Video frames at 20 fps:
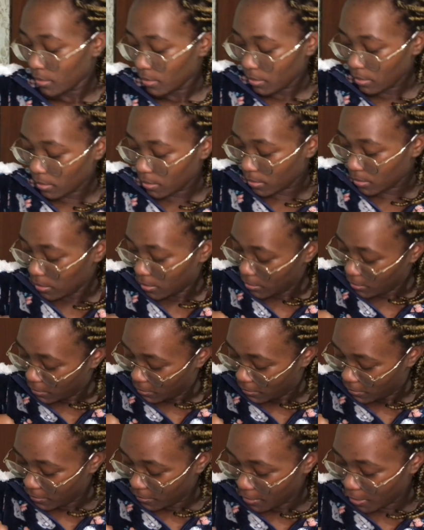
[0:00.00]
Oh,
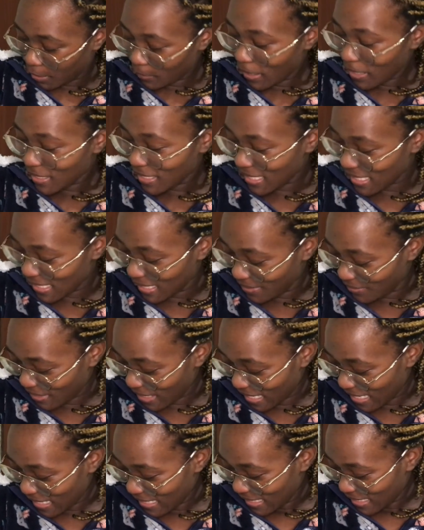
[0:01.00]
you want to sleep
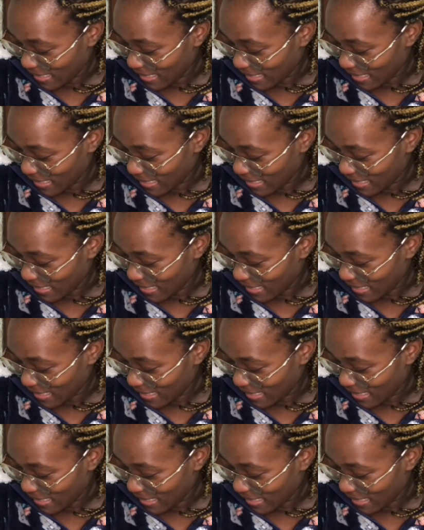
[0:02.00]
here?